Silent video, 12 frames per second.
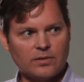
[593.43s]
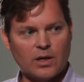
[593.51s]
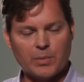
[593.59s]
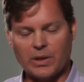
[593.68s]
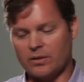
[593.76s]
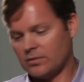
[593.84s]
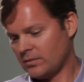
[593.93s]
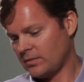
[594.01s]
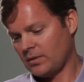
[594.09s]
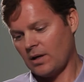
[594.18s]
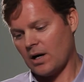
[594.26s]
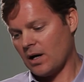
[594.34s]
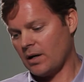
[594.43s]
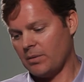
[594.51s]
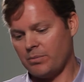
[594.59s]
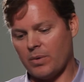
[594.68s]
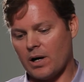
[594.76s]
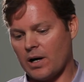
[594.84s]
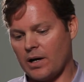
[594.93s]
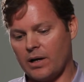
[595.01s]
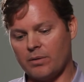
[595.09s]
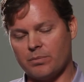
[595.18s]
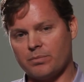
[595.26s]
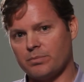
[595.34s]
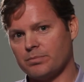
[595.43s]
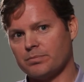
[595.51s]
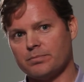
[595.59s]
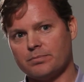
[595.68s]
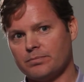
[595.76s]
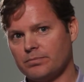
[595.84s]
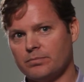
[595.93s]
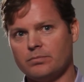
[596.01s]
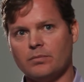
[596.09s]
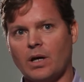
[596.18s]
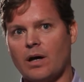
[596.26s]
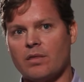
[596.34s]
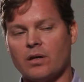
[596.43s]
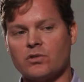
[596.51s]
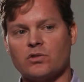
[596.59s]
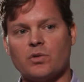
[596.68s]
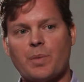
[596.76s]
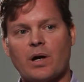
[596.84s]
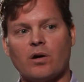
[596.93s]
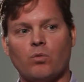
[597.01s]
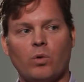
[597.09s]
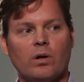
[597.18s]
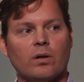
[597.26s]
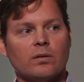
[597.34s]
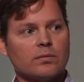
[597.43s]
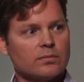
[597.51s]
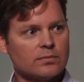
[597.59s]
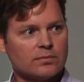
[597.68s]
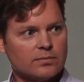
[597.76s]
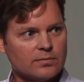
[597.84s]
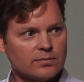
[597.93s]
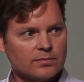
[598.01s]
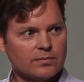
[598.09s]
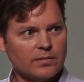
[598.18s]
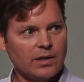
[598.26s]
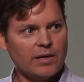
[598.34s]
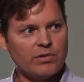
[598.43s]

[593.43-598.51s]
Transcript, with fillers: I mean, I, I, I think it's just a matter of will. Mm-hmm.